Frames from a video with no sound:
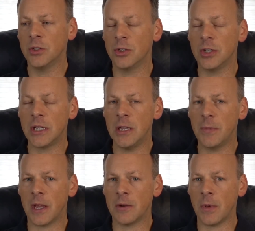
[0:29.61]
So just keep
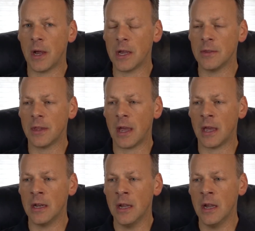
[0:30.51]
that in mind,
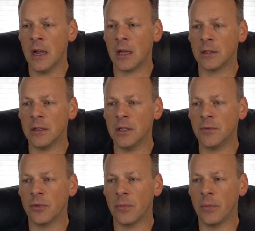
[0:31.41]
that at least
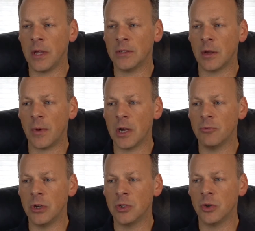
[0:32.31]
from based on my
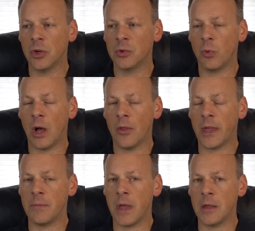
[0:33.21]
research, while
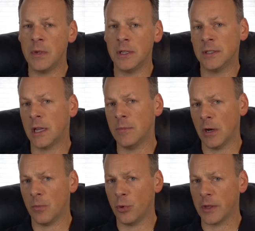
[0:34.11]
they may be the same, and
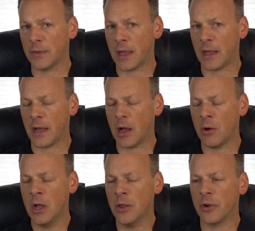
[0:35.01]
I'll point that out,